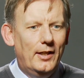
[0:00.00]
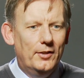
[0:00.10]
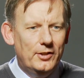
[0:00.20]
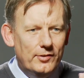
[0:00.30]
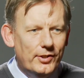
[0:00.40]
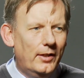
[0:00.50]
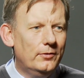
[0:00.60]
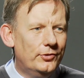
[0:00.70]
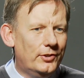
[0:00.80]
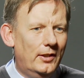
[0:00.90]
actually
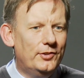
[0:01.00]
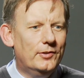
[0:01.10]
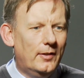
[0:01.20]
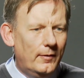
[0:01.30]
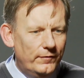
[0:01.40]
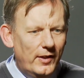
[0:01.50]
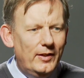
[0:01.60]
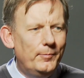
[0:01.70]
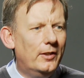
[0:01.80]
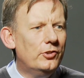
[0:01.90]
tells us
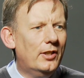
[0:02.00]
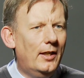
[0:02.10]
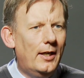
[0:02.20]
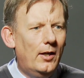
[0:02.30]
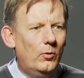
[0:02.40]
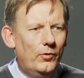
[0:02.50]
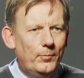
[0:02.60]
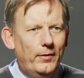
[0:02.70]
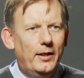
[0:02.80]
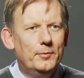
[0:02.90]
very much how
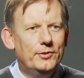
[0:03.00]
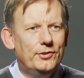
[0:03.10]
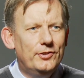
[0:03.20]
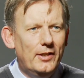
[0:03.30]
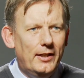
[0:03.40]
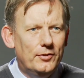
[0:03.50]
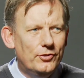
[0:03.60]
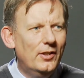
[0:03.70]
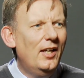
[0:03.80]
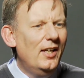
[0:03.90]
the play was
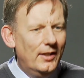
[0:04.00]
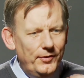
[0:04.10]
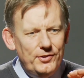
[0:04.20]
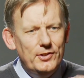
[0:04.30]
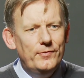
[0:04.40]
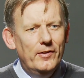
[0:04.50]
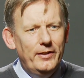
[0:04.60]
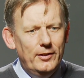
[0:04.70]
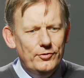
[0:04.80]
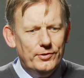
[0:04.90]
staged. And this is
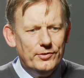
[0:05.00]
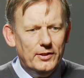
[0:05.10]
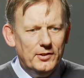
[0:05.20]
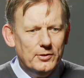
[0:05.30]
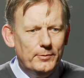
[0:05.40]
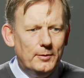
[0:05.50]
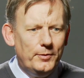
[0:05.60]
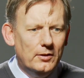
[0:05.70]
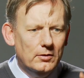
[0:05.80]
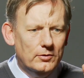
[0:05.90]
very interesting to me
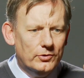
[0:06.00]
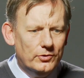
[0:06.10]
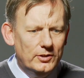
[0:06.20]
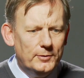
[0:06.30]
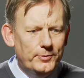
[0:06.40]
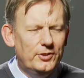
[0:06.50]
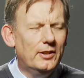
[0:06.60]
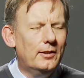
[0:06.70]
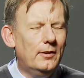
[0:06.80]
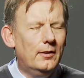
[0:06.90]
because this
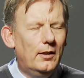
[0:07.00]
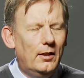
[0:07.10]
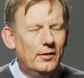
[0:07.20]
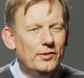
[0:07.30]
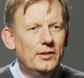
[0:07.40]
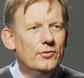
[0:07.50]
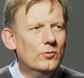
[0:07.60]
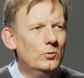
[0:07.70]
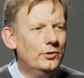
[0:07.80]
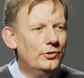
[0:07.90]
particular
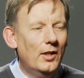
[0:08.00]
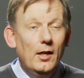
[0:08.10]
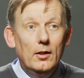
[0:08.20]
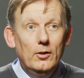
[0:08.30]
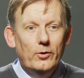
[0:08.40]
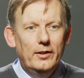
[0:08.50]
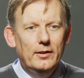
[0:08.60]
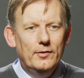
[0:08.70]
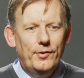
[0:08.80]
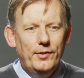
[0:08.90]
artiste was
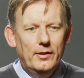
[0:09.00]
looking at